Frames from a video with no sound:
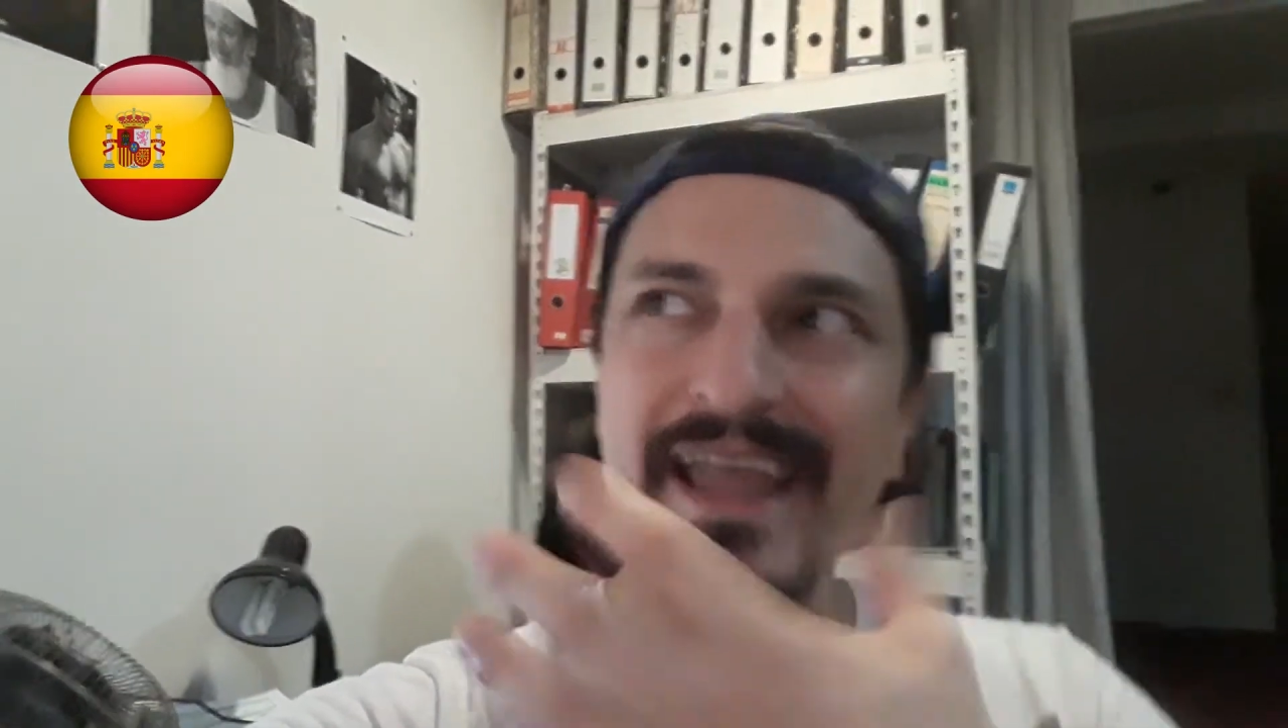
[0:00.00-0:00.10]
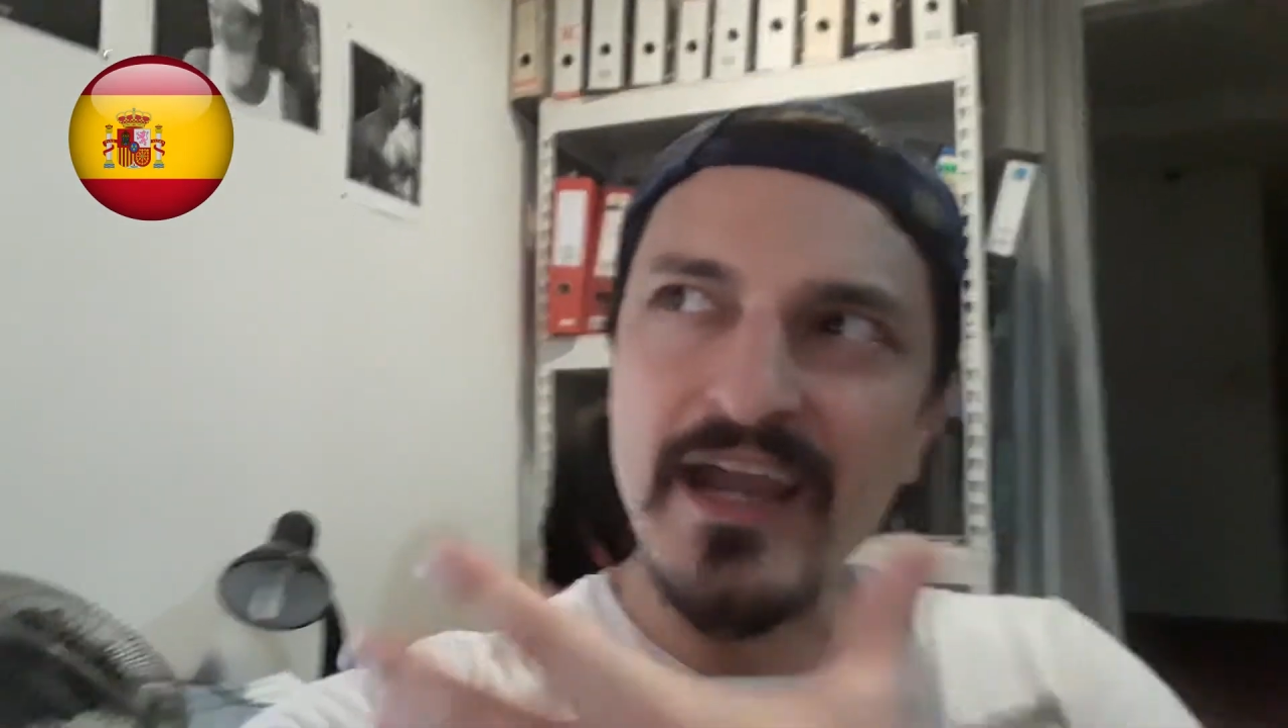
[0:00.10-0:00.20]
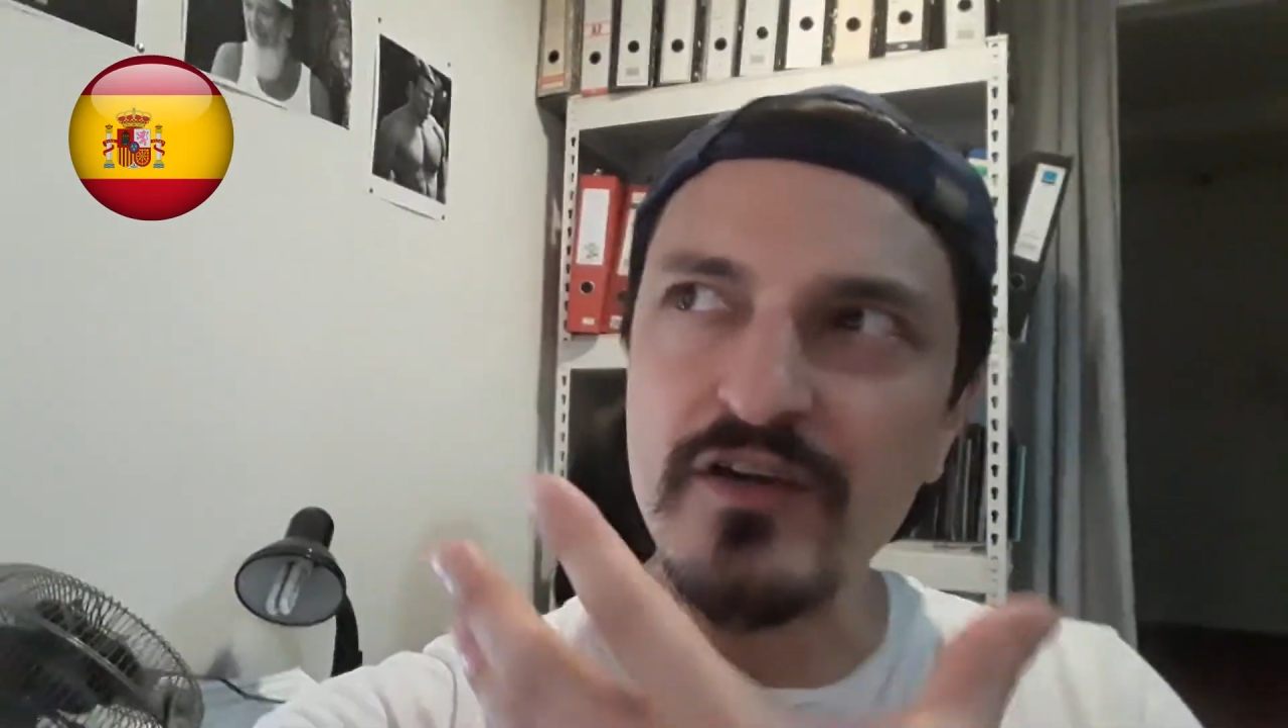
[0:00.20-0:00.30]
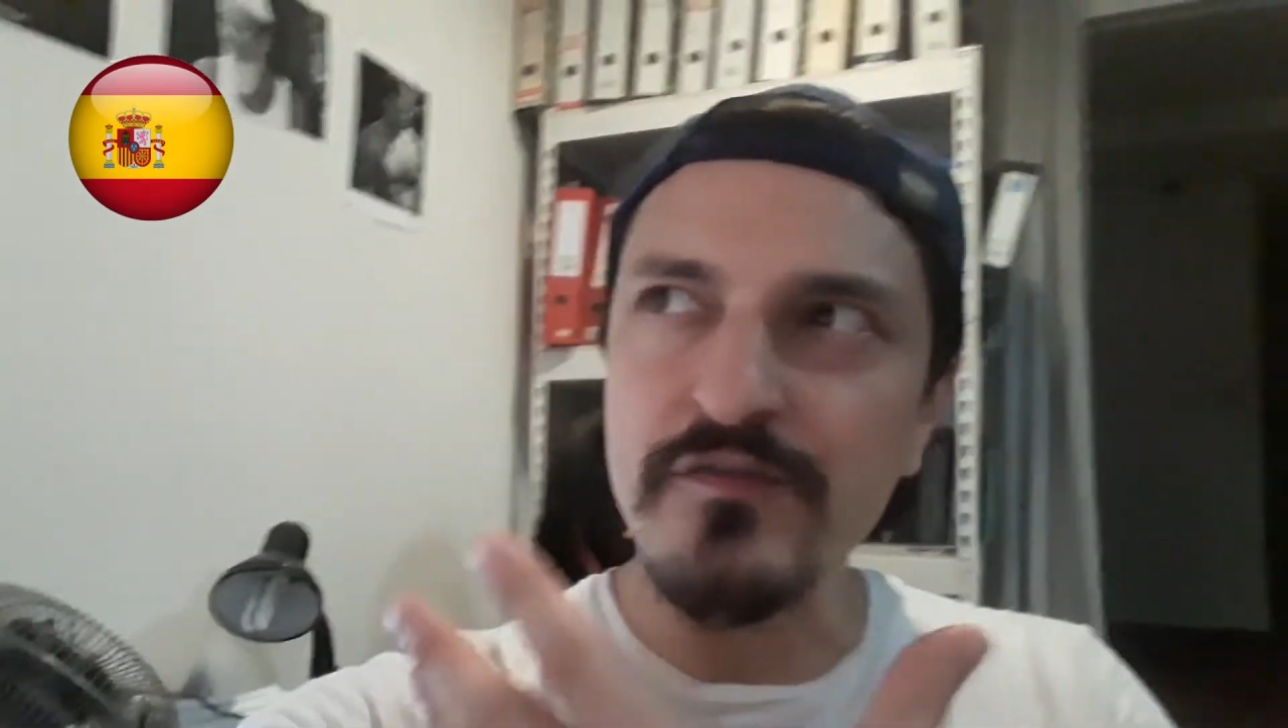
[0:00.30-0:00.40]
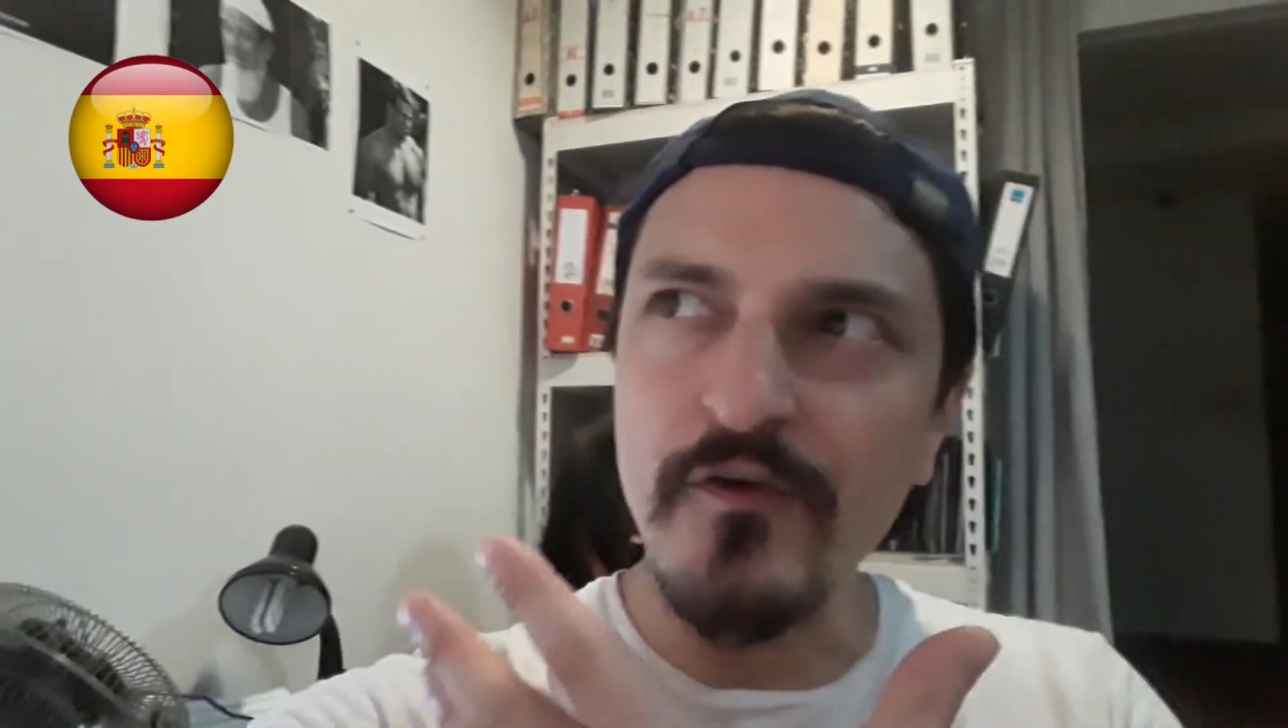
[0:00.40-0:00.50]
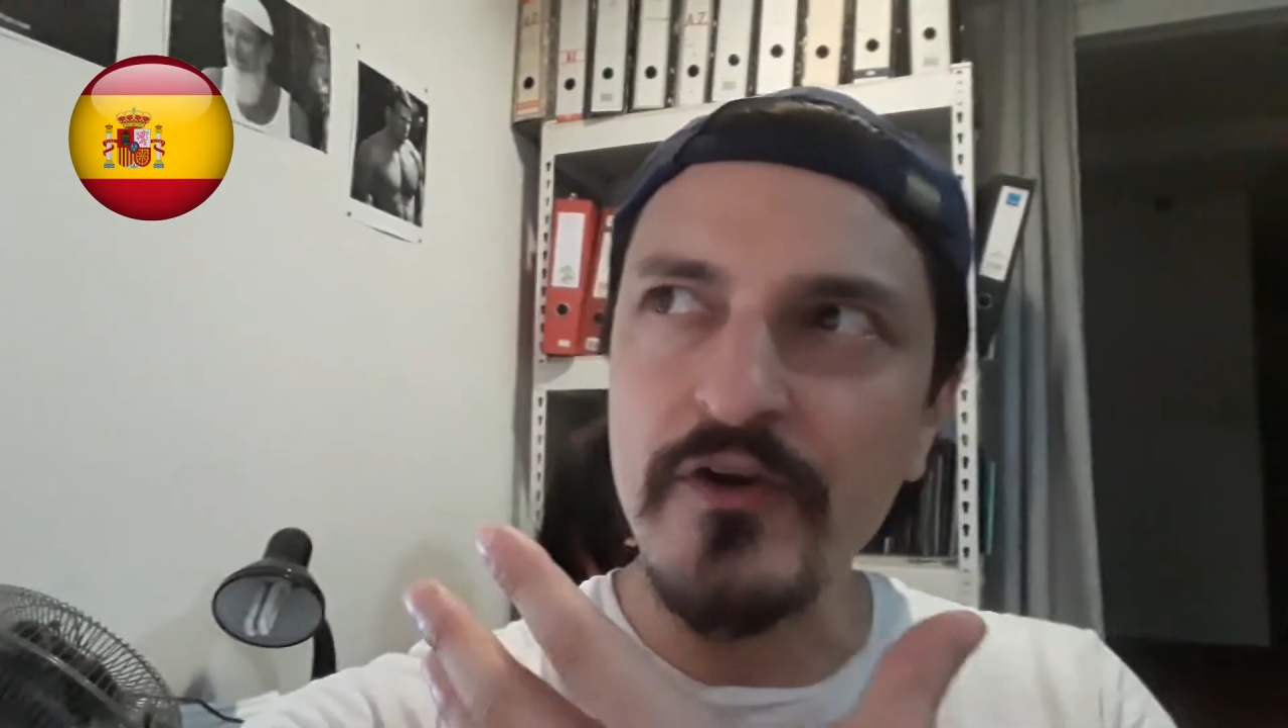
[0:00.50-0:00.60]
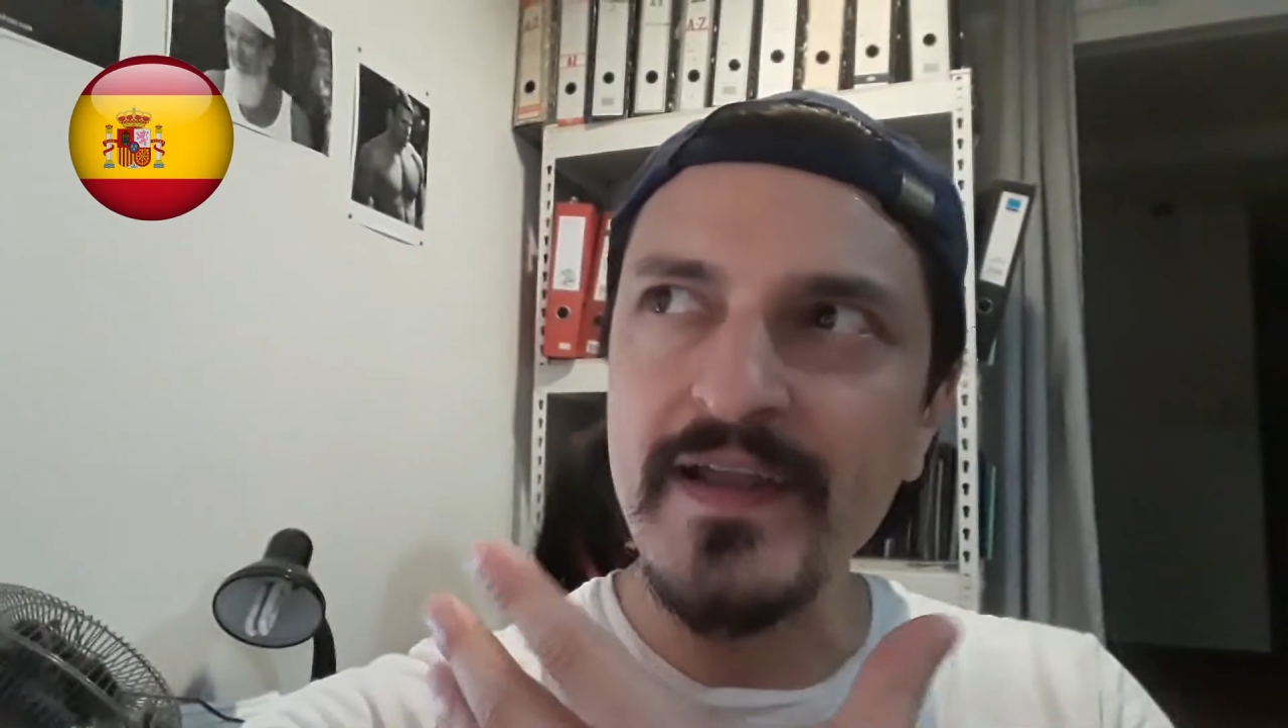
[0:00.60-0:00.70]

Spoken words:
care for